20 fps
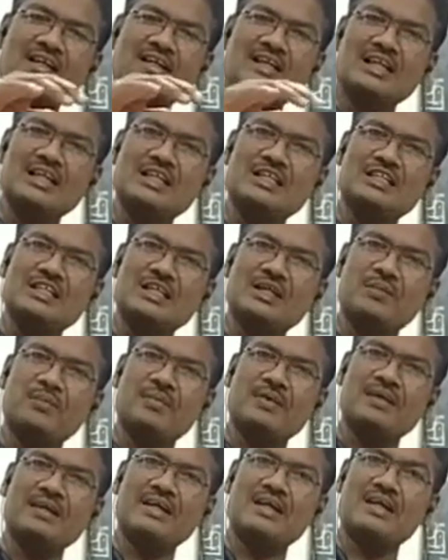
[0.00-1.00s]
is
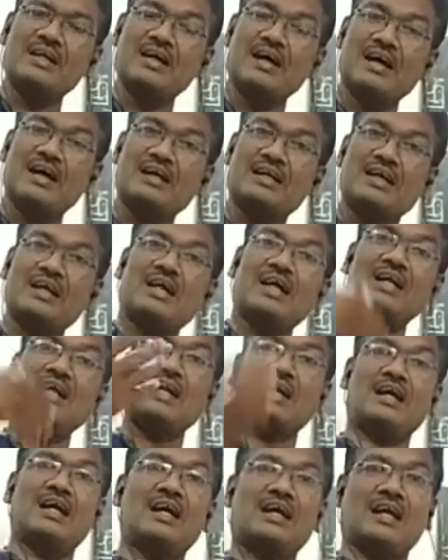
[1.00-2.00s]
repeated again
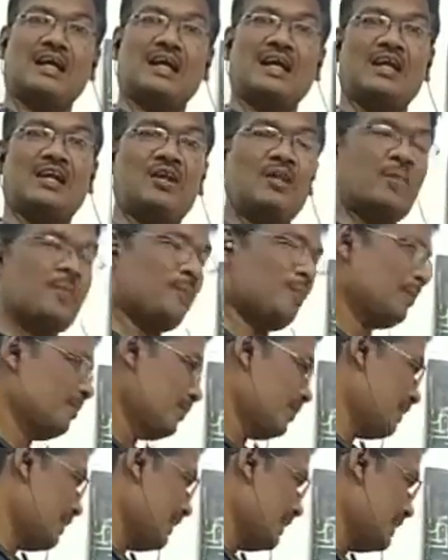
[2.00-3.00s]
and again.
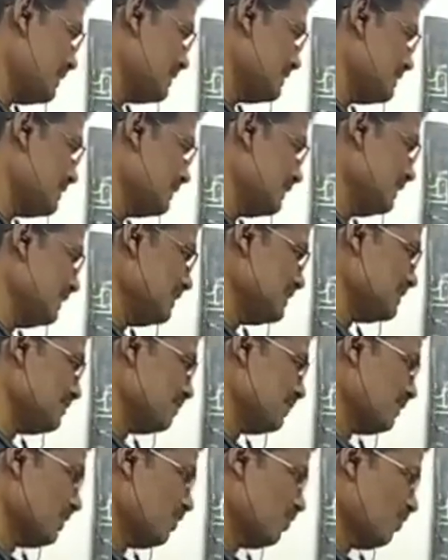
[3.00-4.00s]
Hence, this
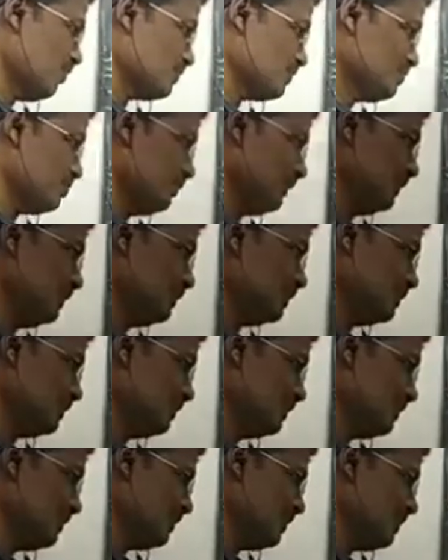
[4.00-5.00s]
figure of speech
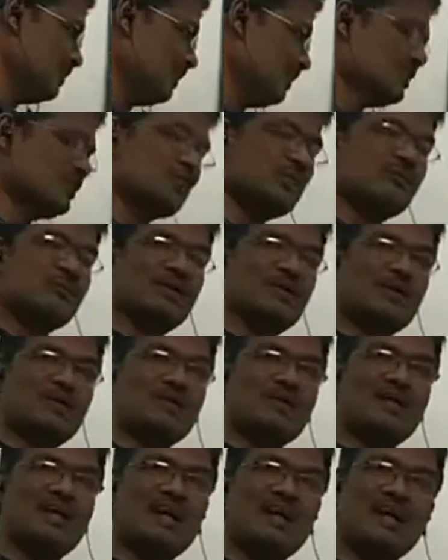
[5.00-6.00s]
is to be
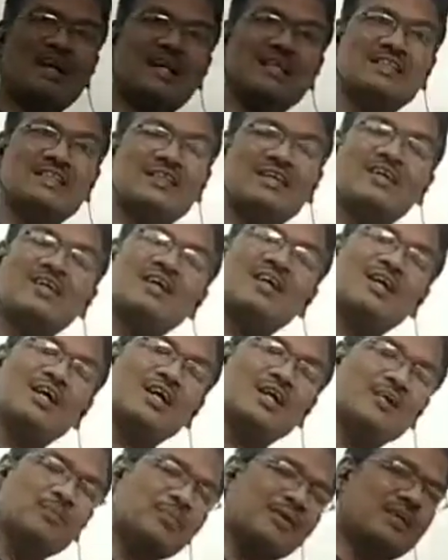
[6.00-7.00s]
known as
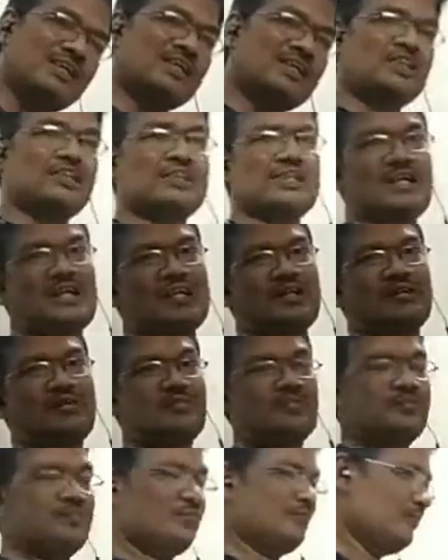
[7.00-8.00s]
repetition.
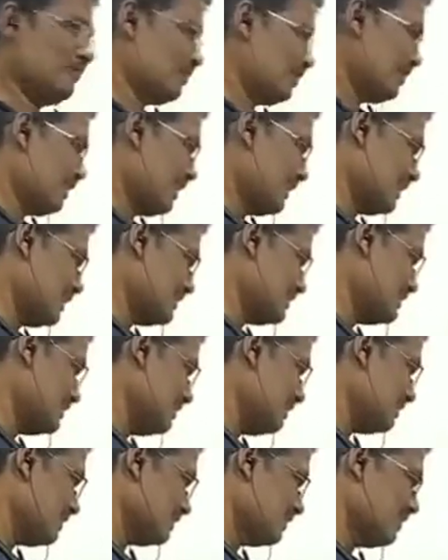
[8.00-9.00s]
Let us see
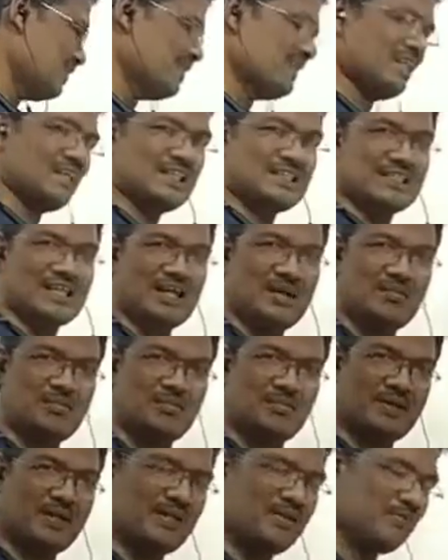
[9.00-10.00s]
the third
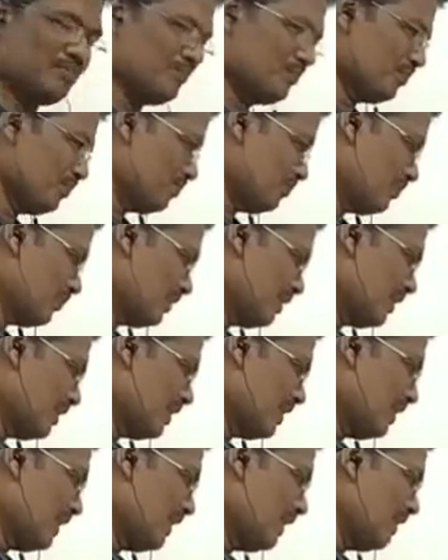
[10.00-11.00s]
example.
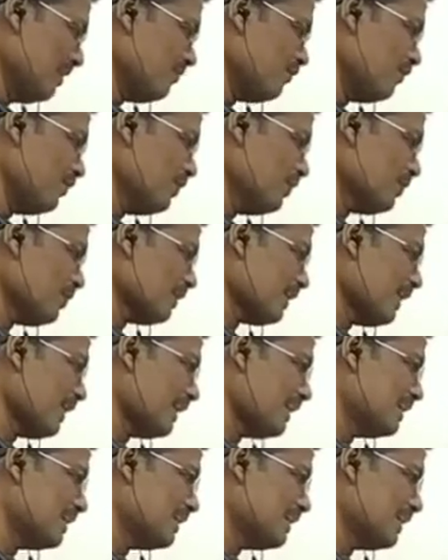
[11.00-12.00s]
If you
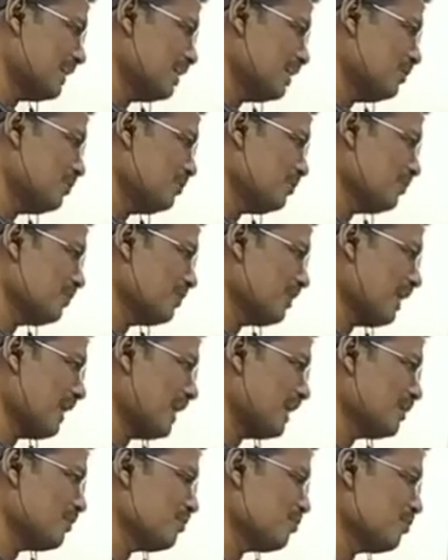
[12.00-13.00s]
can dream
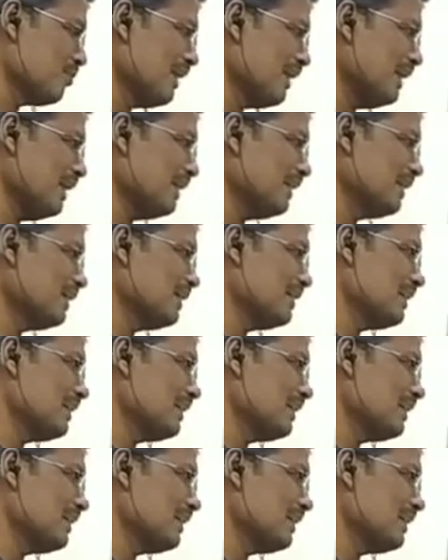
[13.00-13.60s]
and make